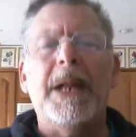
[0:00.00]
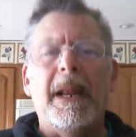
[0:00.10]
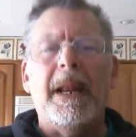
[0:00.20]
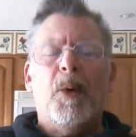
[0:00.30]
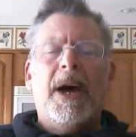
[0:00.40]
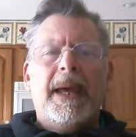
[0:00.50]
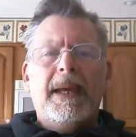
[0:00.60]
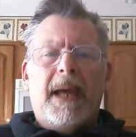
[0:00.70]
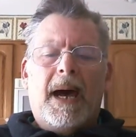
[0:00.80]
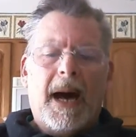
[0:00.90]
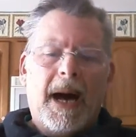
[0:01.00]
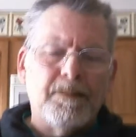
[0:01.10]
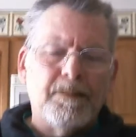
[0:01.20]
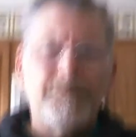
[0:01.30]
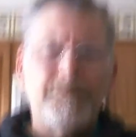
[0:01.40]
But anyway,
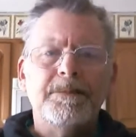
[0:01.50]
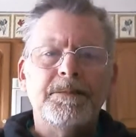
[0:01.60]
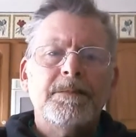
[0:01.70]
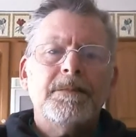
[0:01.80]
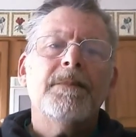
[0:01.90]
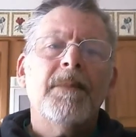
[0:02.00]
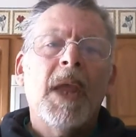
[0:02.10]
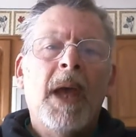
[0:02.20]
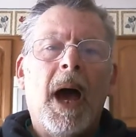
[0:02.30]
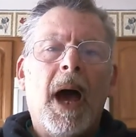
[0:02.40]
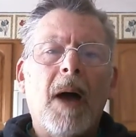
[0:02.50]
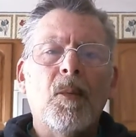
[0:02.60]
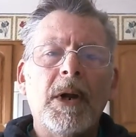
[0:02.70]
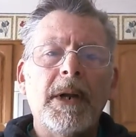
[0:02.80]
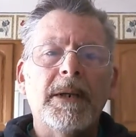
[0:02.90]
I
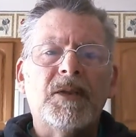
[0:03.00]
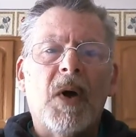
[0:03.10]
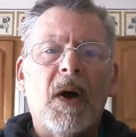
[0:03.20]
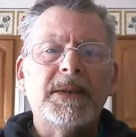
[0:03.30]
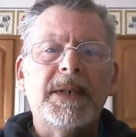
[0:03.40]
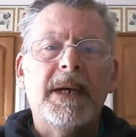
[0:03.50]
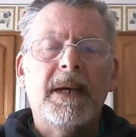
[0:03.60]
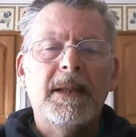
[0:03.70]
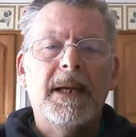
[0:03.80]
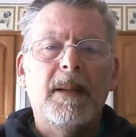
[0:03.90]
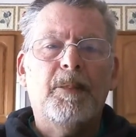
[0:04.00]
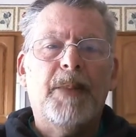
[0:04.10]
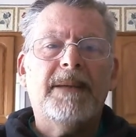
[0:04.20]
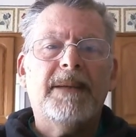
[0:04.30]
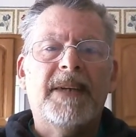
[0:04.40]
wanted to talk to you a little
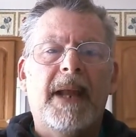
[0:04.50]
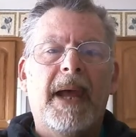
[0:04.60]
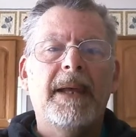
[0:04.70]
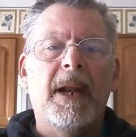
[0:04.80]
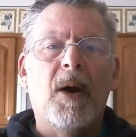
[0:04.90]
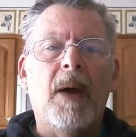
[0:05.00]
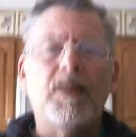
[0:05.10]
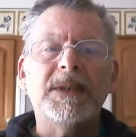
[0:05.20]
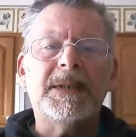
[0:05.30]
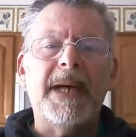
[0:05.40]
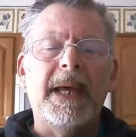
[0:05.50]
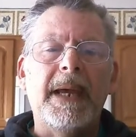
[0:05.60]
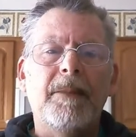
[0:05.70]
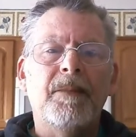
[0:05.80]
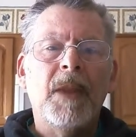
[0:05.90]
bit today. I was
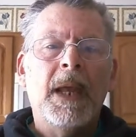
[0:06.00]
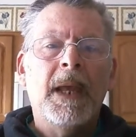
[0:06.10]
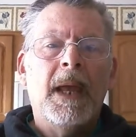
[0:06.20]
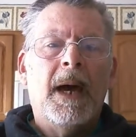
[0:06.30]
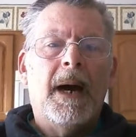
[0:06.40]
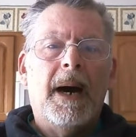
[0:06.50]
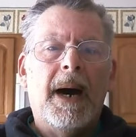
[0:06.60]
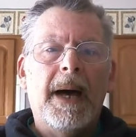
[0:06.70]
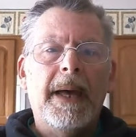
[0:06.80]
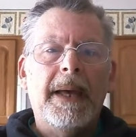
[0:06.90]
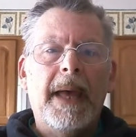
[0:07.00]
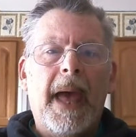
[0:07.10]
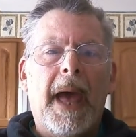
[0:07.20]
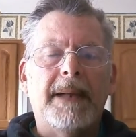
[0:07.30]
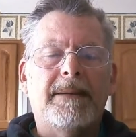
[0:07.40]
sitting
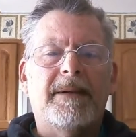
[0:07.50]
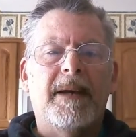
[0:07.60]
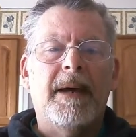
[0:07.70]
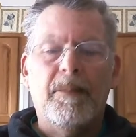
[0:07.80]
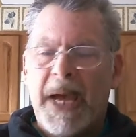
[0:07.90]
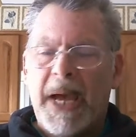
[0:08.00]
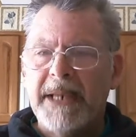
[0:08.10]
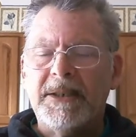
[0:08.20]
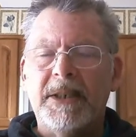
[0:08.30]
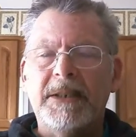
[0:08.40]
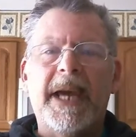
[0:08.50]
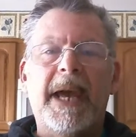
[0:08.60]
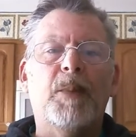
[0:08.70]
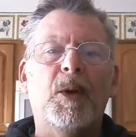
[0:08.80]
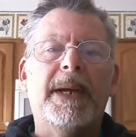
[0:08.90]
at my kitchen
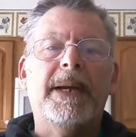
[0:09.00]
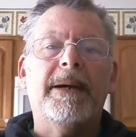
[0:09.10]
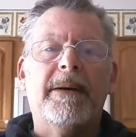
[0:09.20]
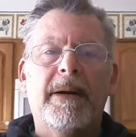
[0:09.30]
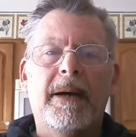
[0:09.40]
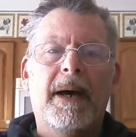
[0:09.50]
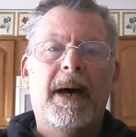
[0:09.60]
table here